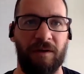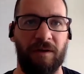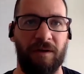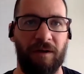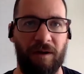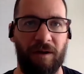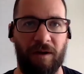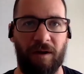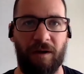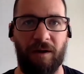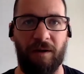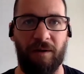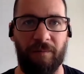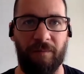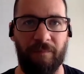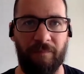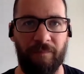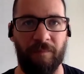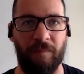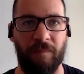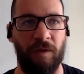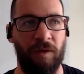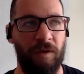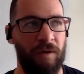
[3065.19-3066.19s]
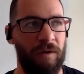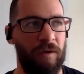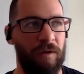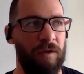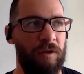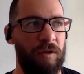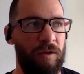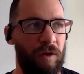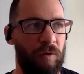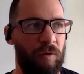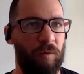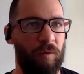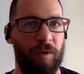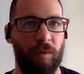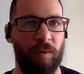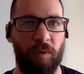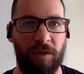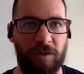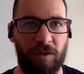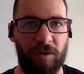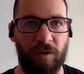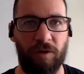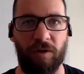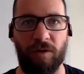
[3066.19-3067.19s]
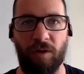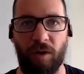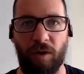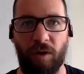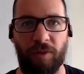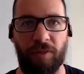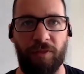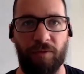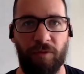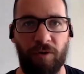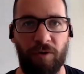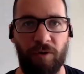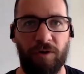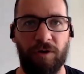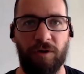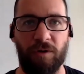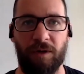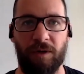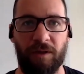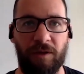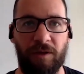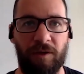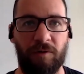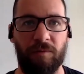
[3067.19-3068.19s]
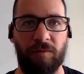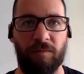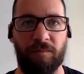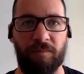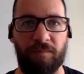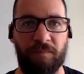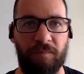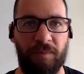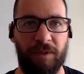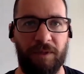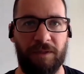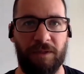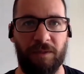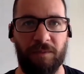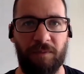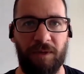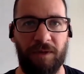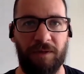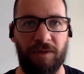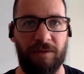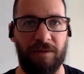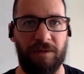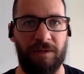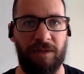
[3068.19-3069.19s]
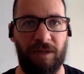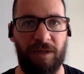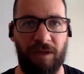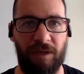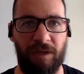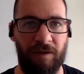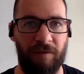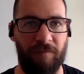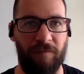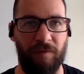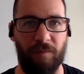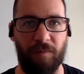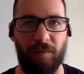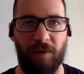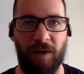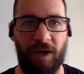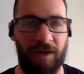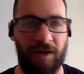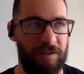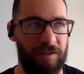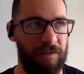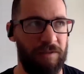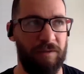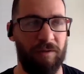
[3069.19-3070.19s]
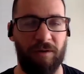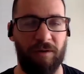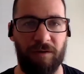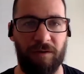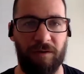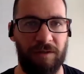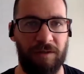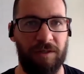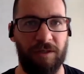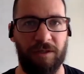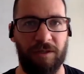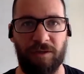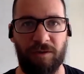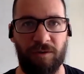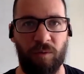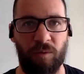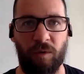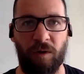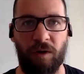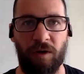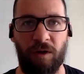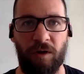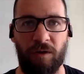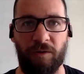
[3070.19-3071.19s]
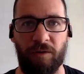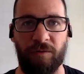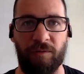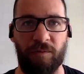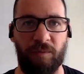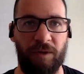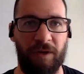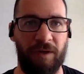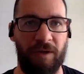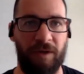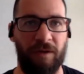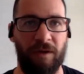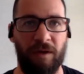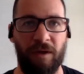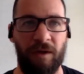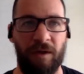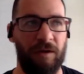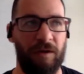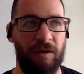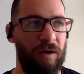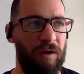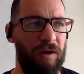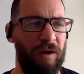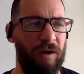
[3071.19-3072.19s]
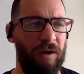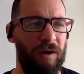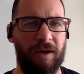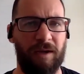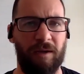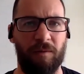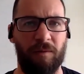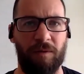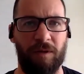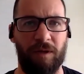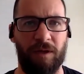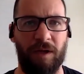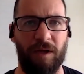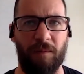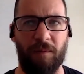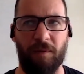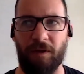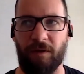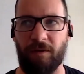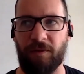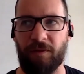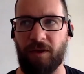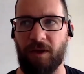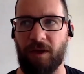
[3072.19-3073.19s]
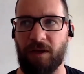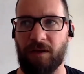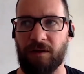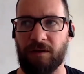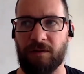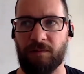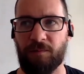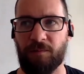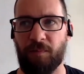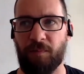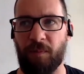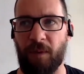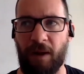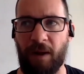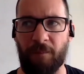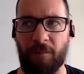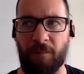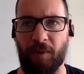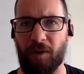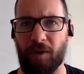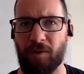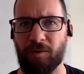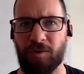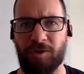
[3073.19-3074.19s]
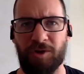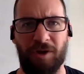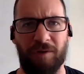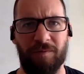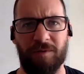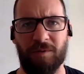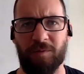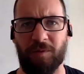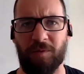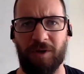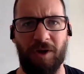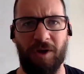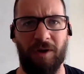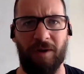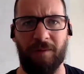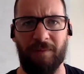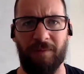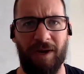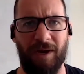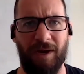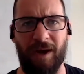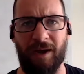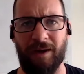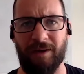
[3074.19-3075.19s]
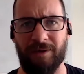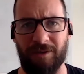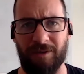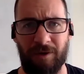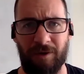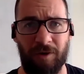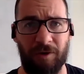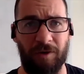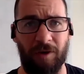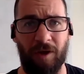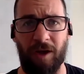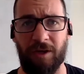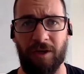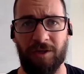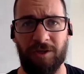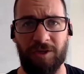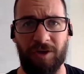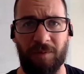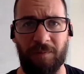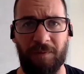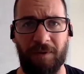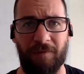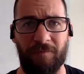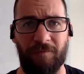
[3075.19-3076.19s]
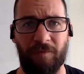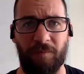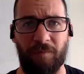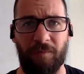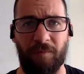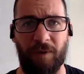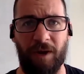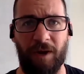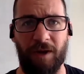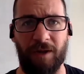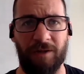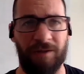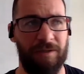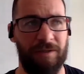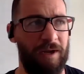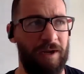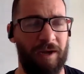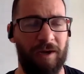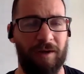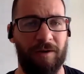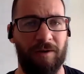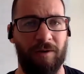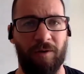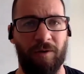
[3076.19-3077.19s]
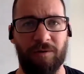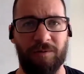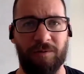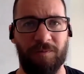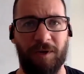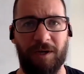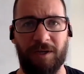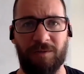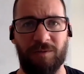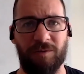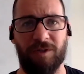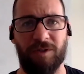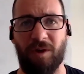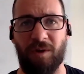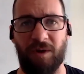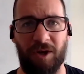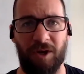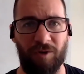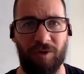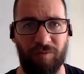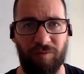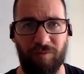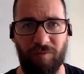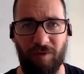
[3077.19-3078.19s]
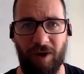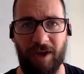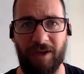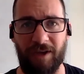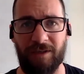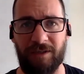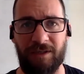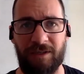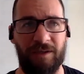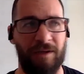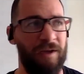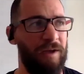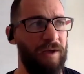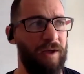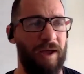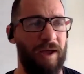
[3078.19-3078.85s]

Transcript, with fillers: Um, you know, we, would sort of got through doing little bits and pieces here for brands in sort of the digital world. We got lucky with a couple of things. Uh, bottle shops were going bananas and online shopping for brands in alcohol space was going crazy.